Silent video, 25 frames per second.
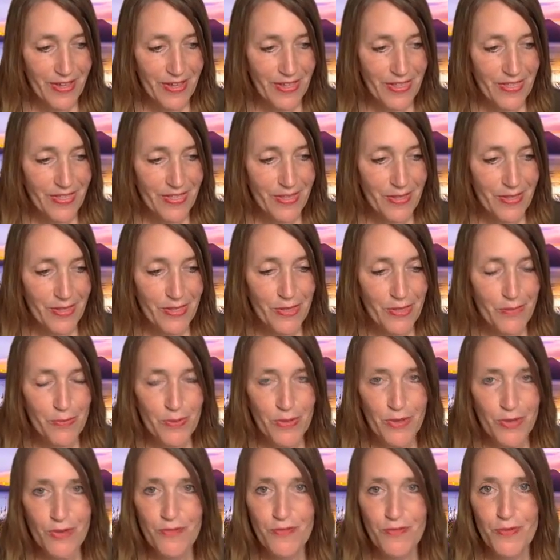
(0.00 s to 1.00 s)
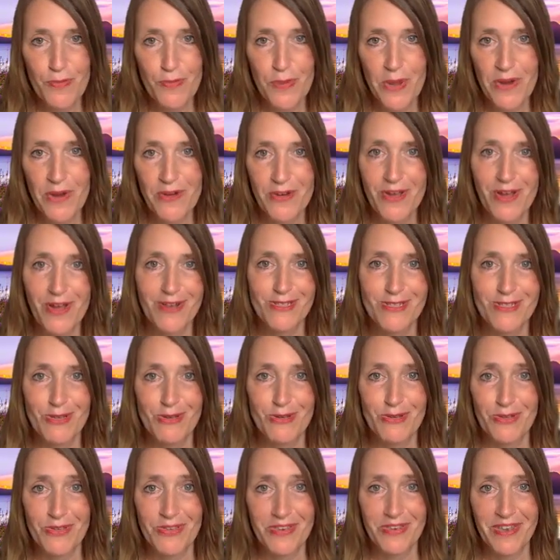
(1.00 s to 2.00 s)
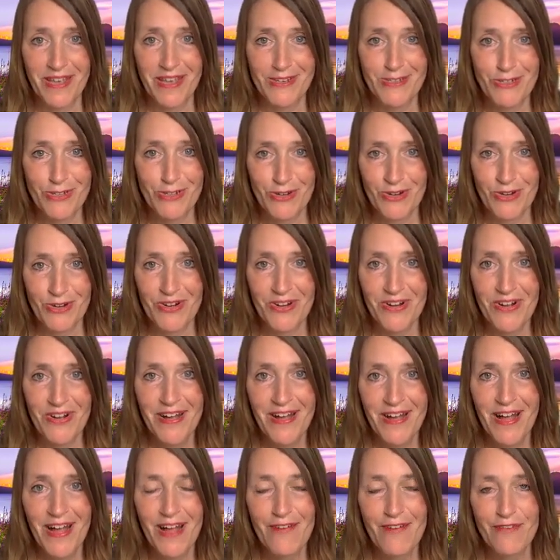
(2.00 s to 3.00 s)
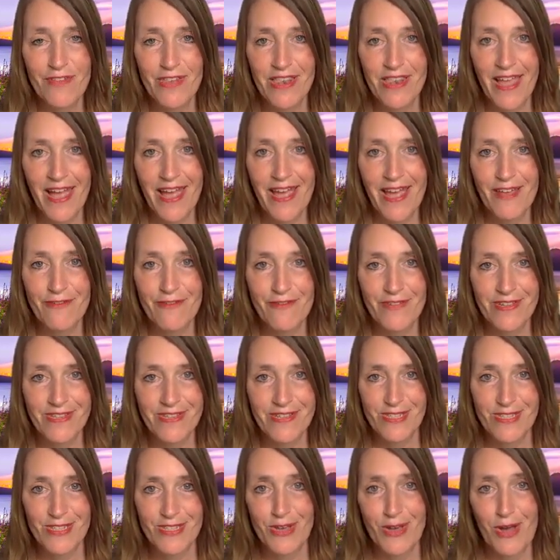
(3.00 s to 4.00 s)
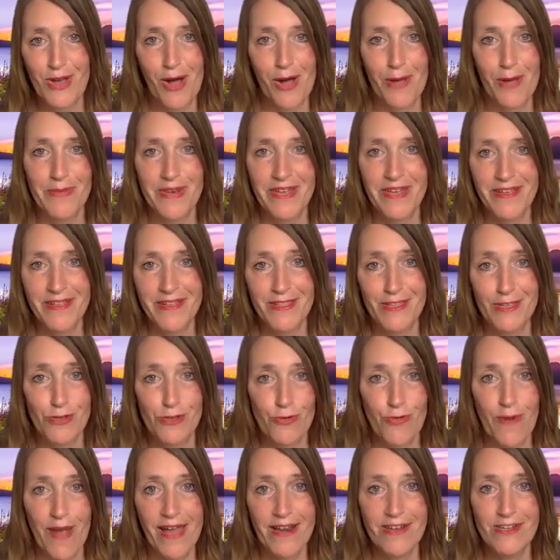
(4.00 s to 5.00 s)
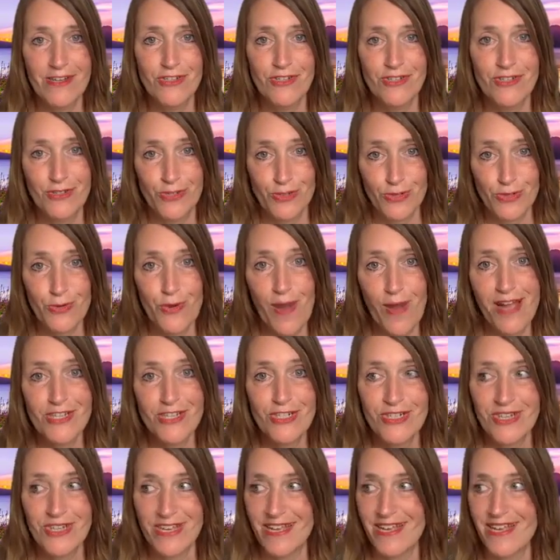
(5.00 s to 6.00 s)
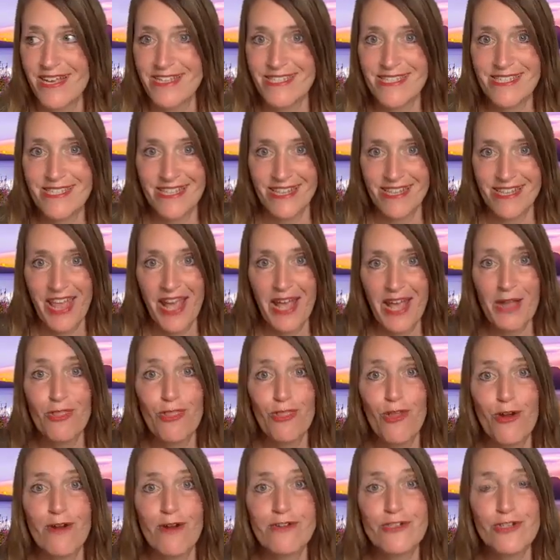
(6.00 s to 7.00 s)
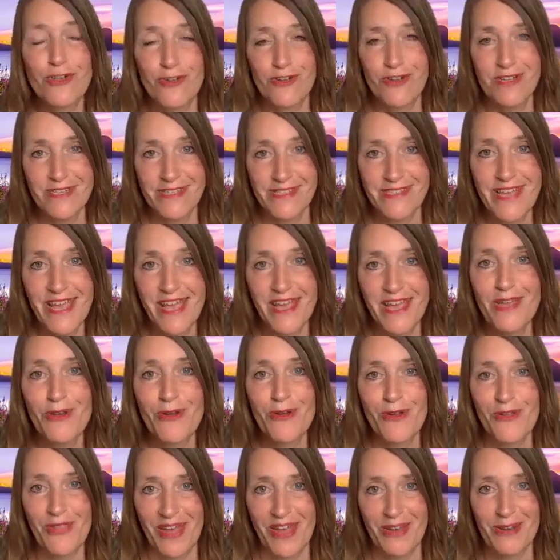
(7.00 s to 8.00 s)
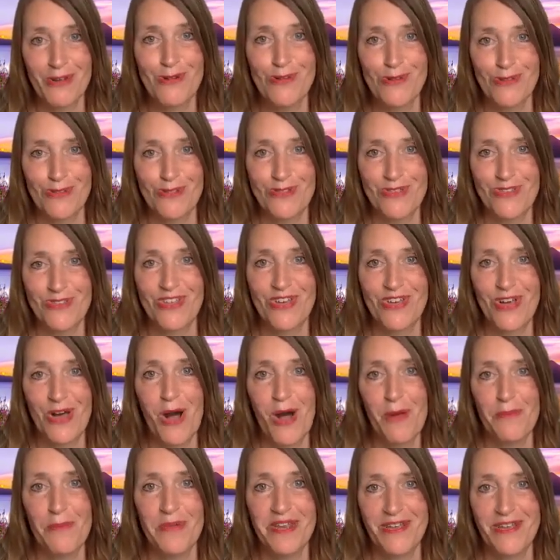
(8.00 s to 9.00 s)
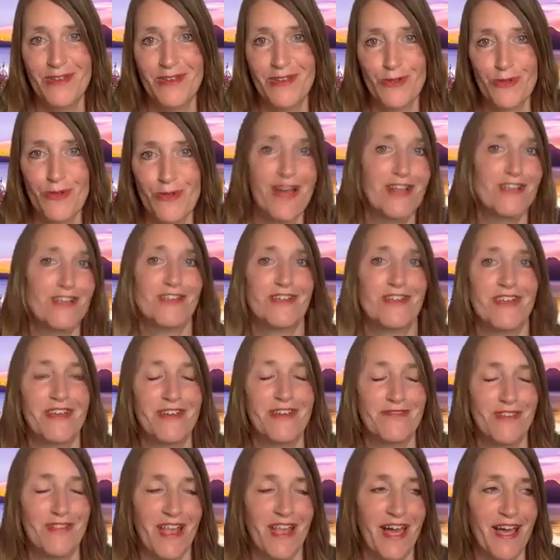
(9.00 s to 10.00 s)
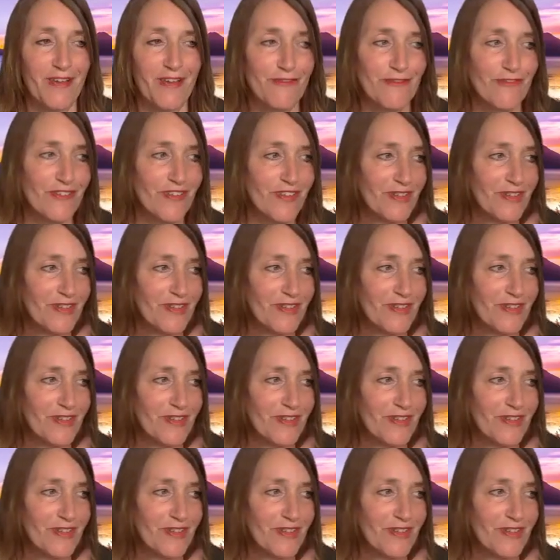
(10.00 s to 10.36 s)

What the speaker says: the beautiful paradoxical nature of life. It's the comedy and the tragedy. It's the larger container that holds the comedy and tragedy of life.